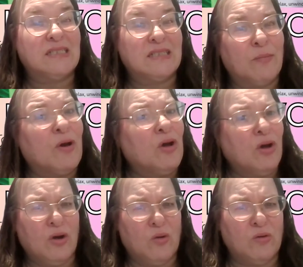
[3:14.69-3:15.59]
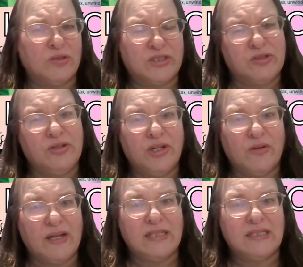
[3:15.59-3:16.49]

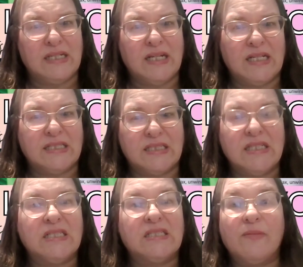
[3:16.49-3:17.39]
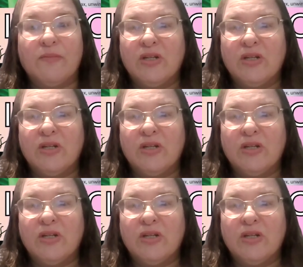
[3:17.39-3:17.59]
Studio 1886,